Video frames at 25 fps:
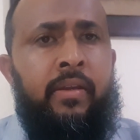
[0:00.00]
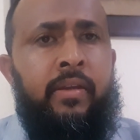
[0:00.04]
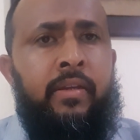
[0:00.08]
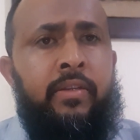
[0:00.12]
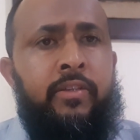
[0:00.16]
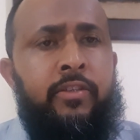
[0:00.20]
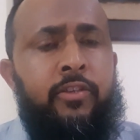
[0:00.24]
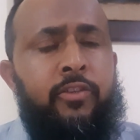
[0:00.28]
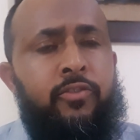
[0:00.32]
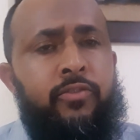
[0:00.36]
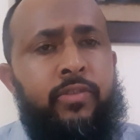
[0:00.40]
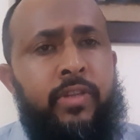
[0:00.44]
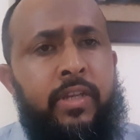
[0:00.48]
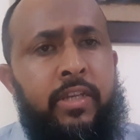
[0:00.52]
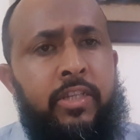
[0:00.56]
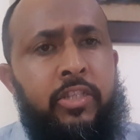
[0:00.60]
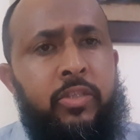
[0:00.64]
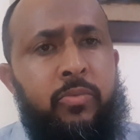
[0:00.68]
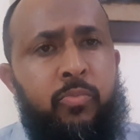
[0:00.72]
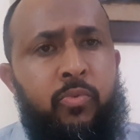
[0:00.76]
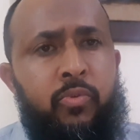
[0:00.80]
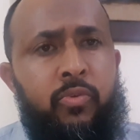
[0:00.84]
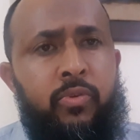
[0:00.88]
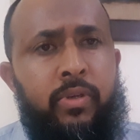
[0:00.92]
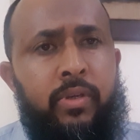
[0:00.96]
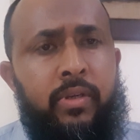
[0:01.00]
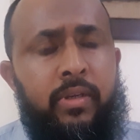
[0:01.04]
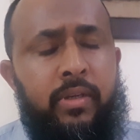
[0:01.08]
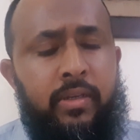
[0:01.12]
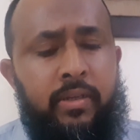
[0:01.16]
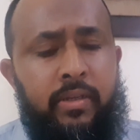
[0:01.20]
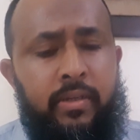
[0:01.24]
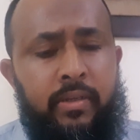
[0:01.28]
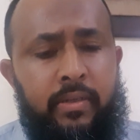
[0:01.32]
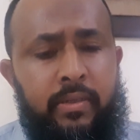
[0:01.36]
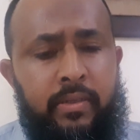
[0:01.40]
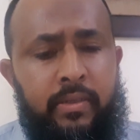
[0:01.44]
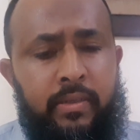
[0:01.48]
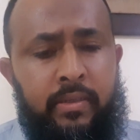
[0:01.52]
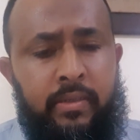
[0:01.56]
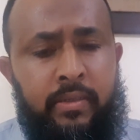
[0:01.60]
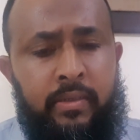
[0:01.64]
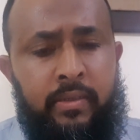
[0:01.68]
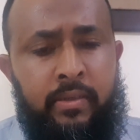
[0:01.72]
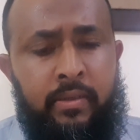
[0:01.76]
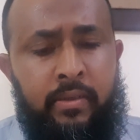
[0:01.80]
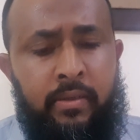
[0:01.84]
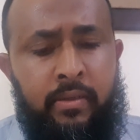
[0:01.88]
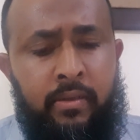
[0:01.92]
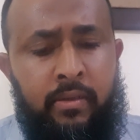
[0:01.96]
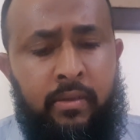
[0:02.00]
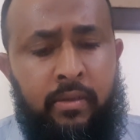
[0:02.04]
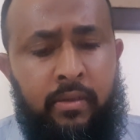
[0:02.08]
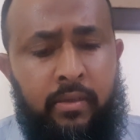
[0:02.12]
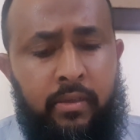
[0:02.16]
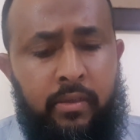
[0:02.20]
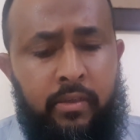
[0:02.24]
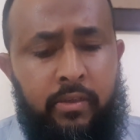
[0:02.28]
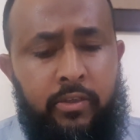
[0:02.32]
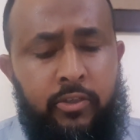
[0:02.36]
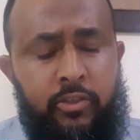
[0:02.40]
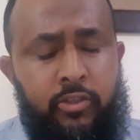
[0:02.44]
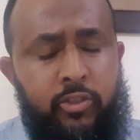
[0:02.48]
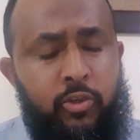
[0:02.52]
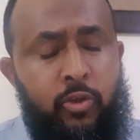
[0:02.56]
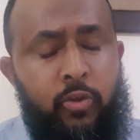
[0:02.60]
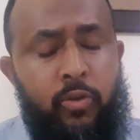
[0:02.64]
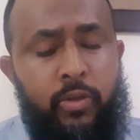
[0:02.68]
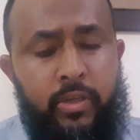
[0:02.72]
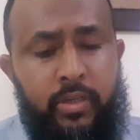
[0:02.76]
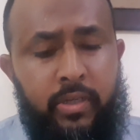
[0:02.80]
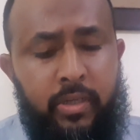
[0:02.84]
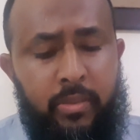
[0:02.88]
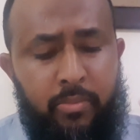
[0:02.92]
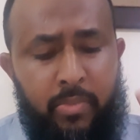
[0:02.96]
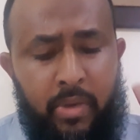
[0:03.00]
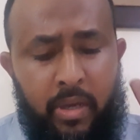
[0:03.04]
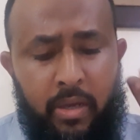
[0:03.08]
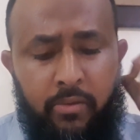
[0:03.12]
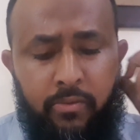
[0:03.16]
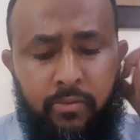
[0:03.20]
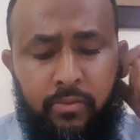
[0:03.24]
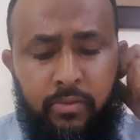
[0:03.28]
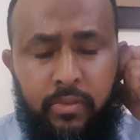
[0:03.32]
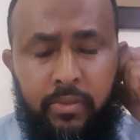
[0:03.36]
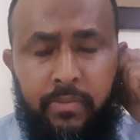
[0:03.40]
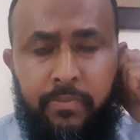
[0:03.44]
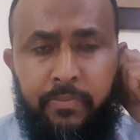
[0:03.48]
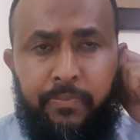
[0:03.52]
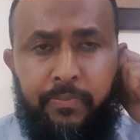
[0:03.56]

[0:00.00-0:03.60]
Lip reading: So today's book, it is talking about